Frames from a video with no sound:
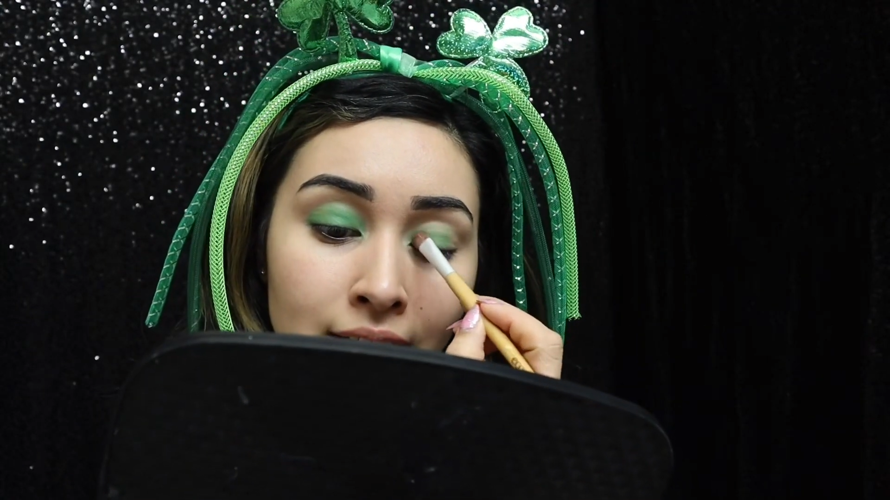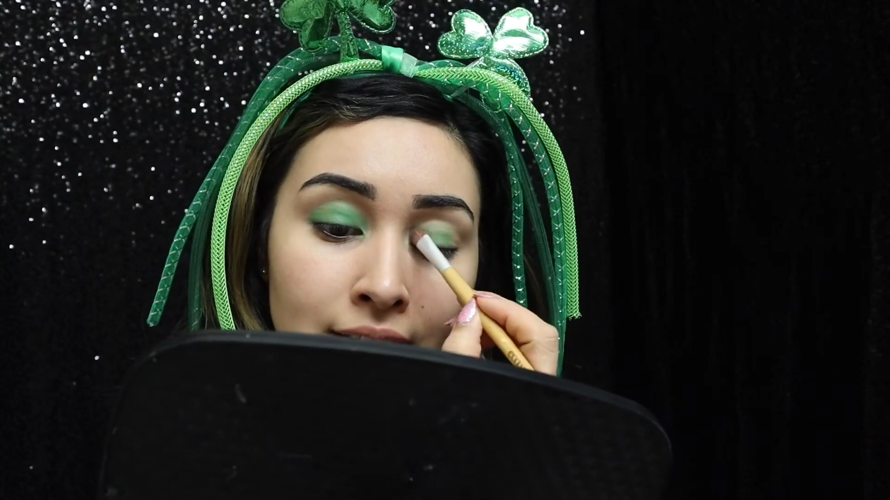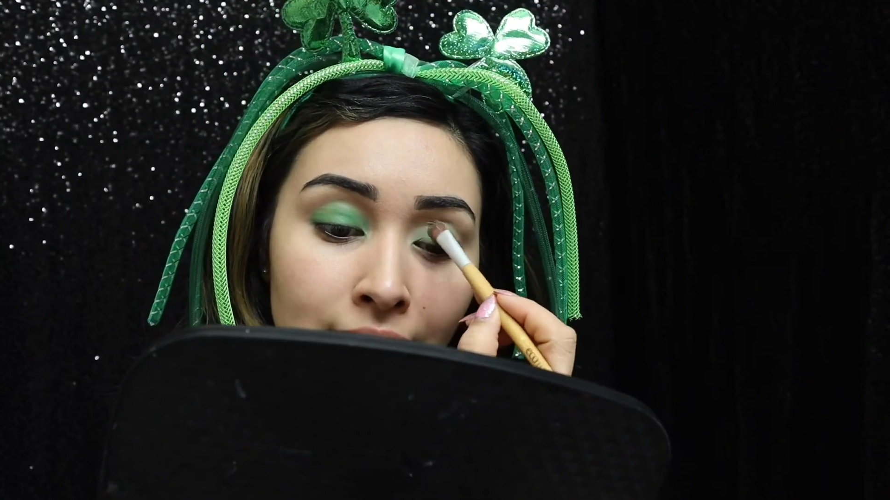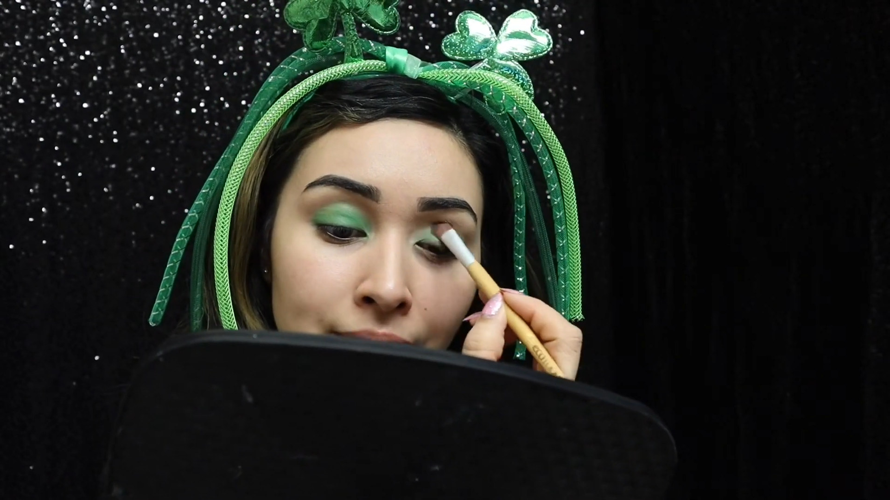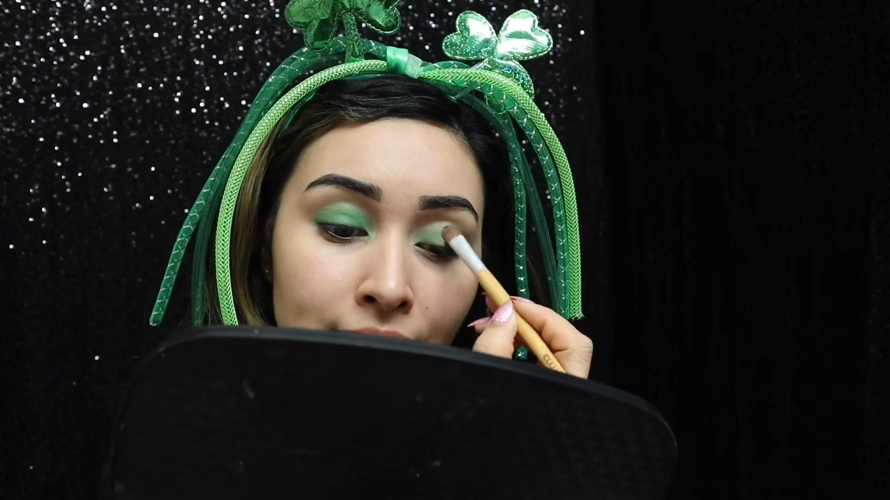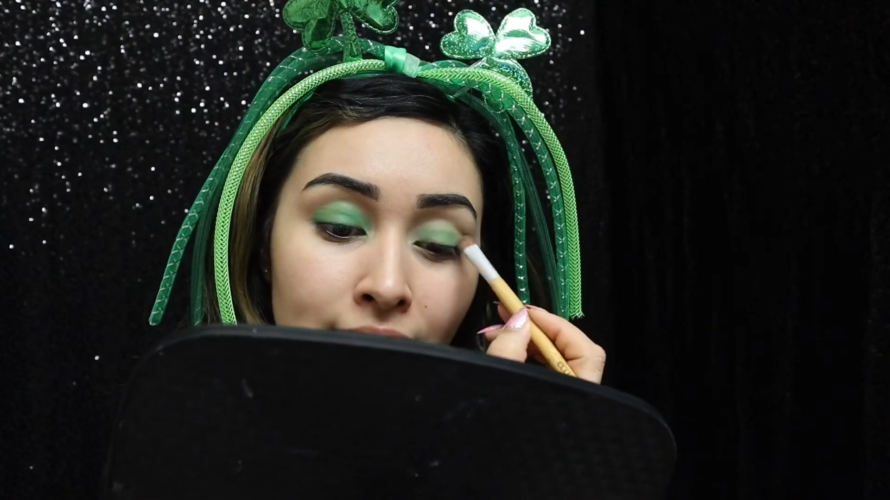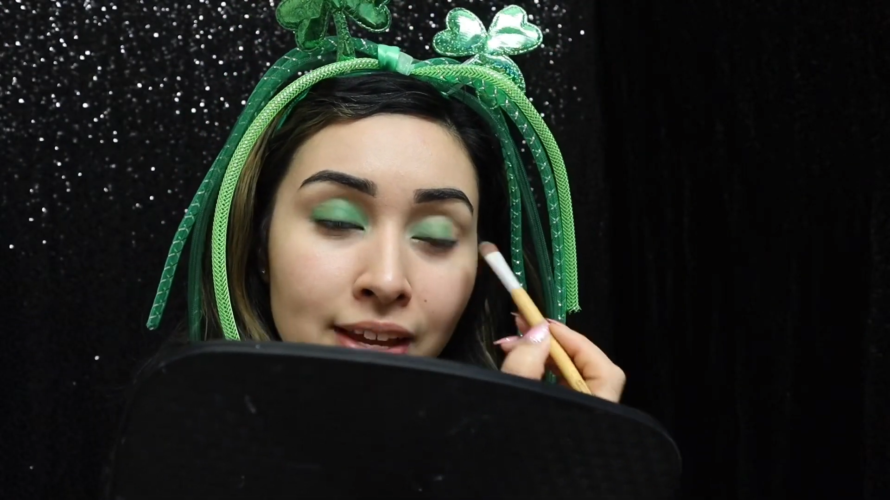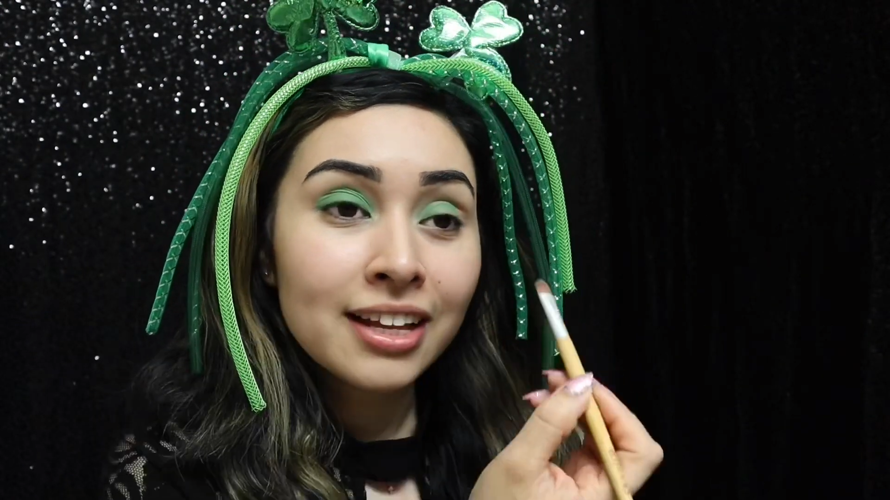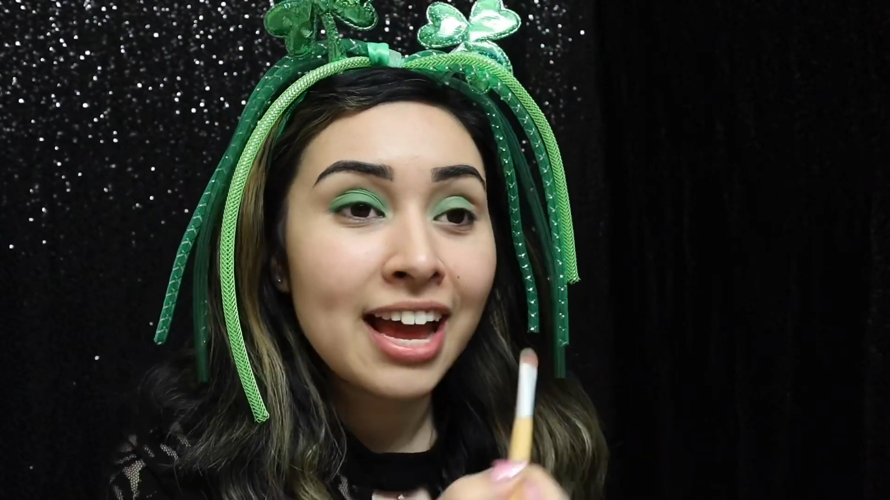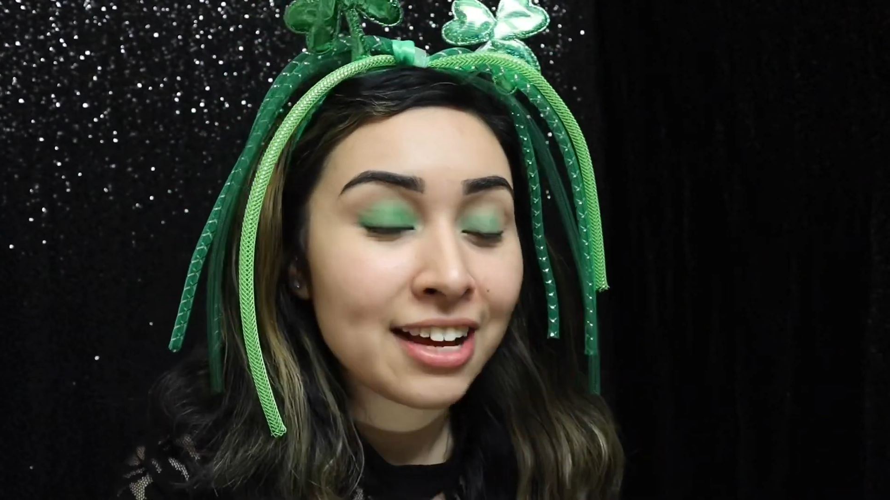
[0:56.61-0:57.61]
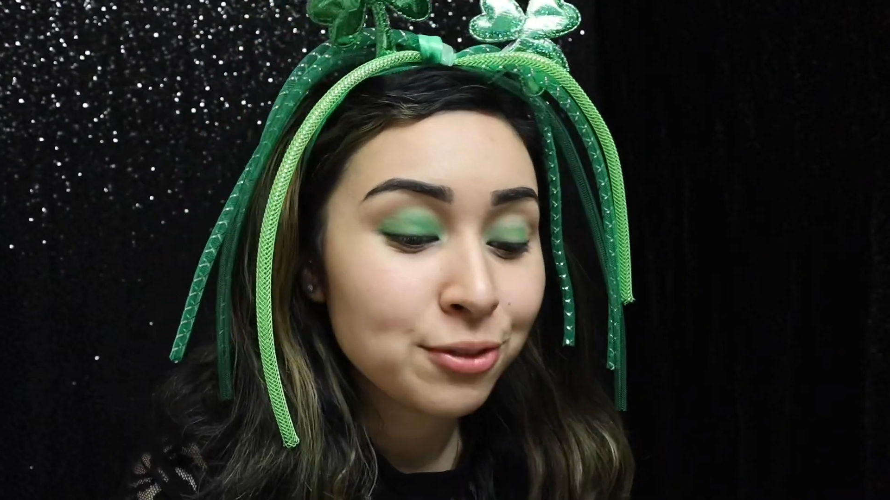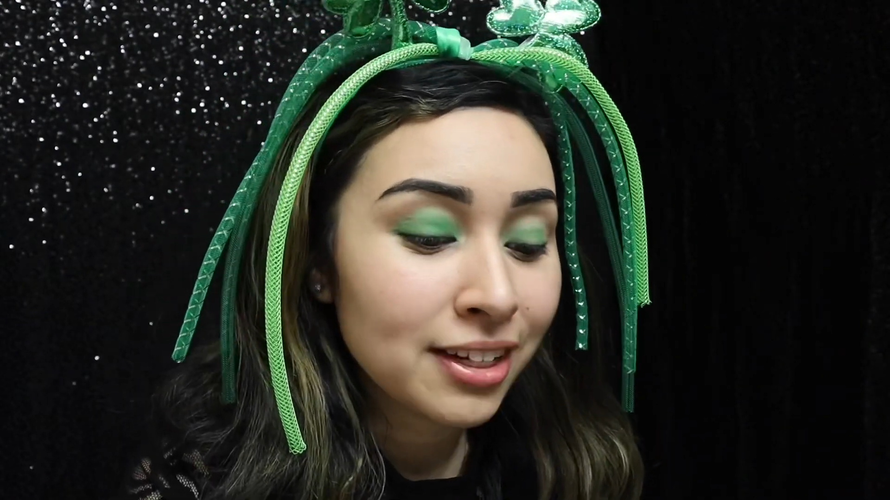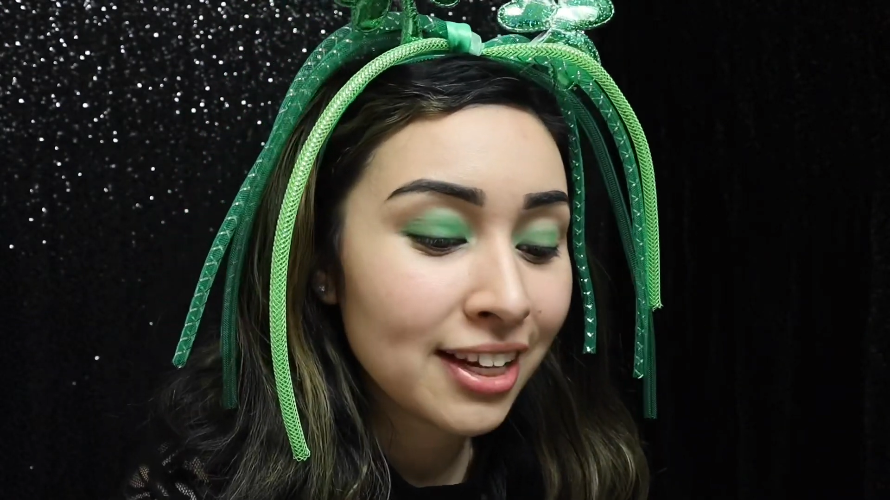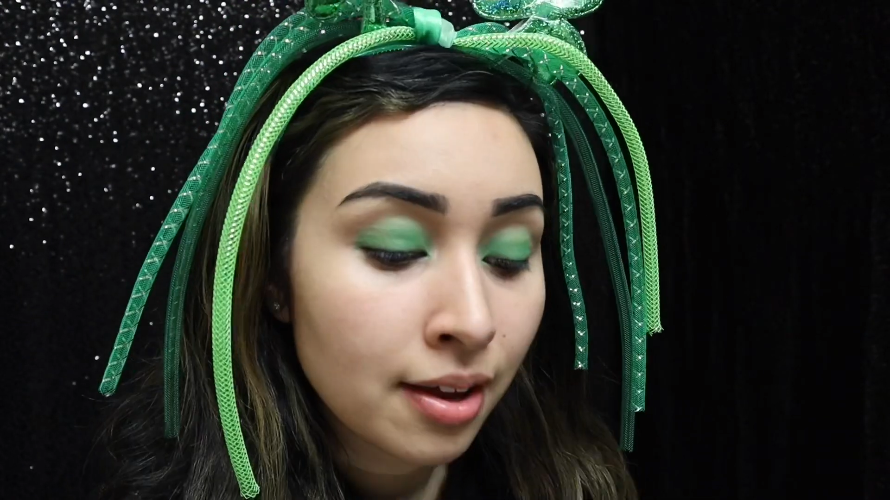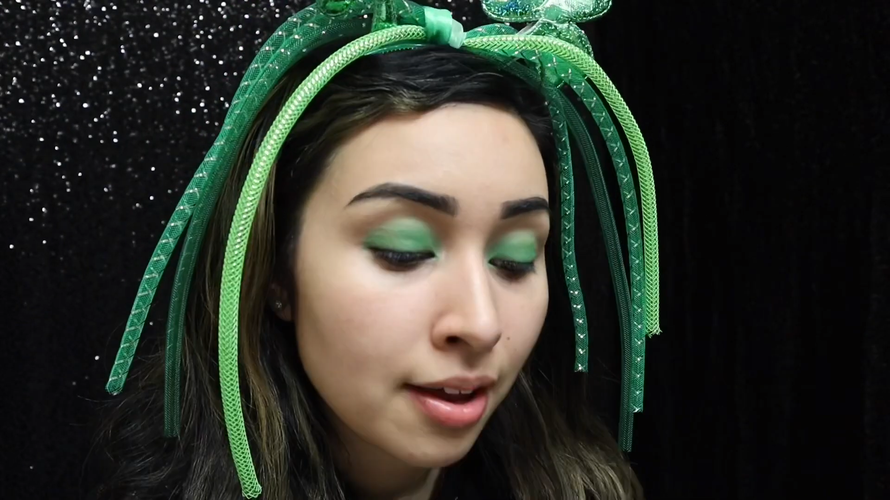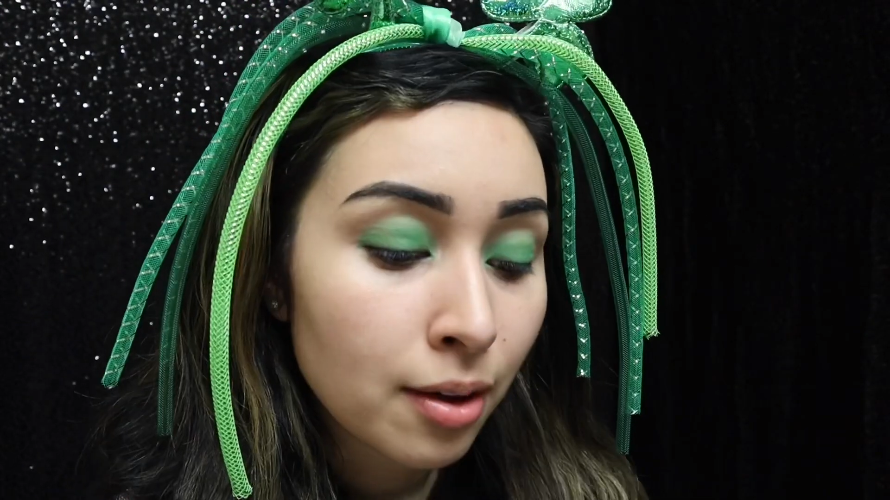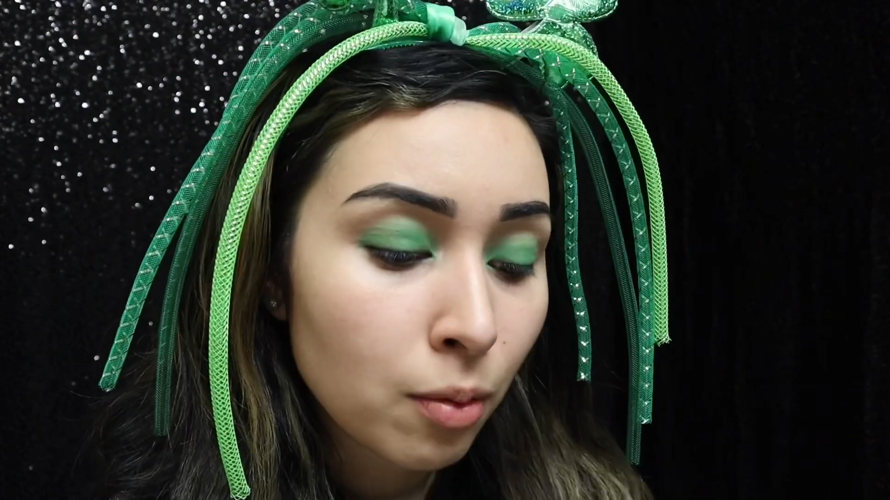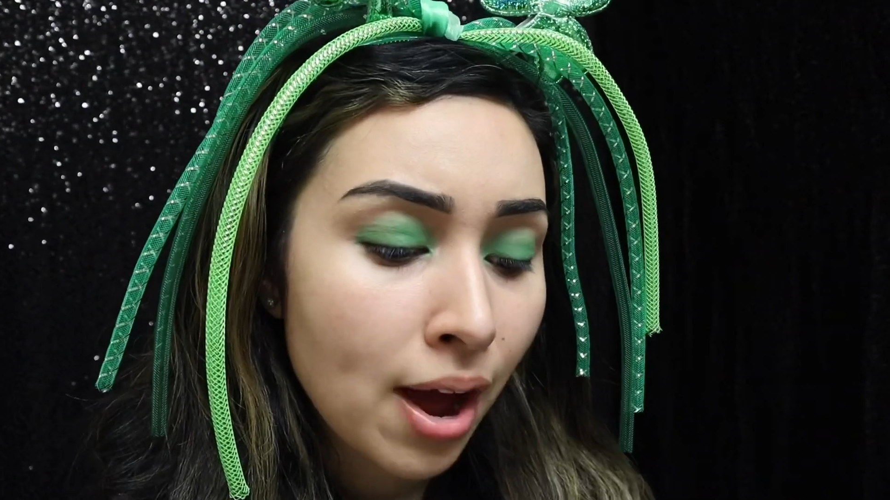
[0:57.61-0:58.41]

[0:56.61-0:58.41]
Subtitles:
I already did the left